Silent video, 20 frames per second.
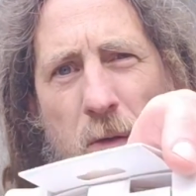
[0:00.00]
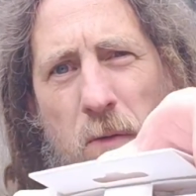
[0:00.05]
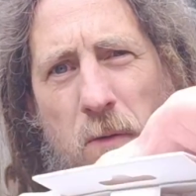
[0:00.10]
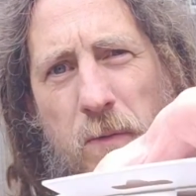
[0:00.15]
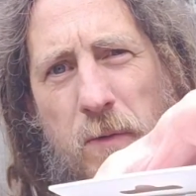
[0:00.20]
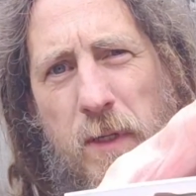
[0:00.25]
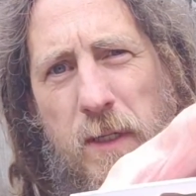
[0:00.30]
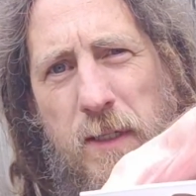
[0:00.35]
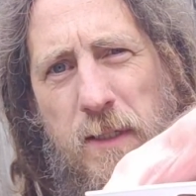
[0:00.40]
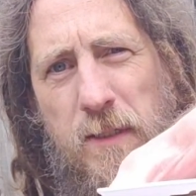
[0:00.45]

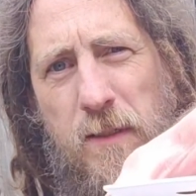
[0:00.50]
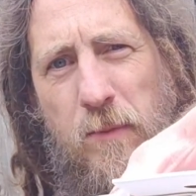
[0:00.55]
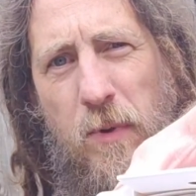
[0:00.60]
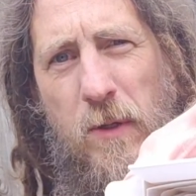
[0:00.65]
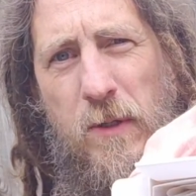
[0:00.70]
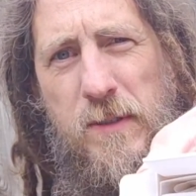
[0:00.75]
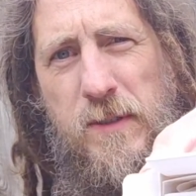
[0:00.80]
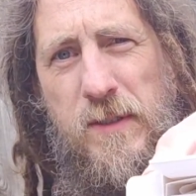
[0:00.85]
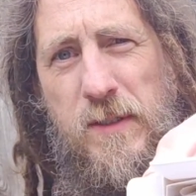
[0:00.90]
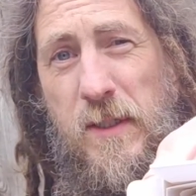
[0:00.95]
Already in the
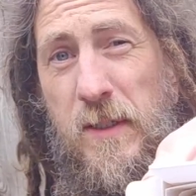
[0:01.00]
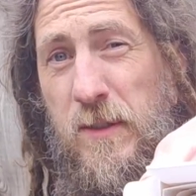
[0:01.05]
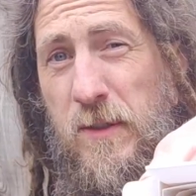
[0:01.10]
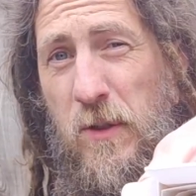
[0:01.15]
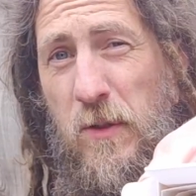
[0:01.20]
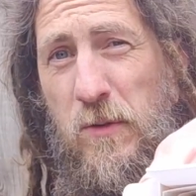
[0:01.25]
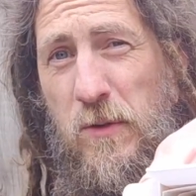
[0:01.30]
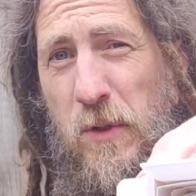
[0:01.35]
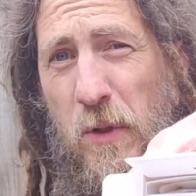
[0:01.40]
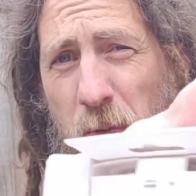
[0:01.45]
box it says
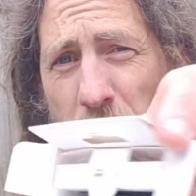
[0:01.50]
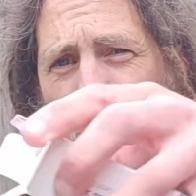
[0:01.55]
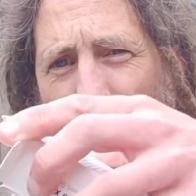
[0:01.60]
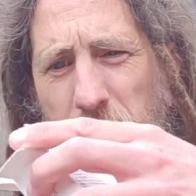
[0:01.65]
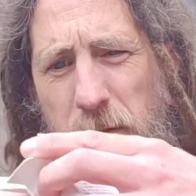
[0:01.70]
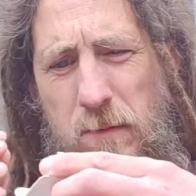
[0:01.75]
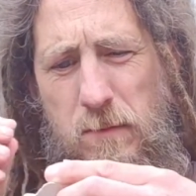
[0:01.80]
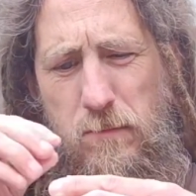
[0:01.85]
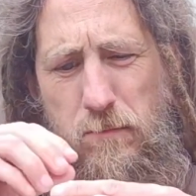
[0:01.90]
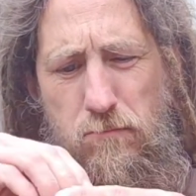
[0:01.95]

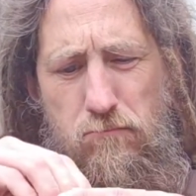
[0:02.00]
tutorial.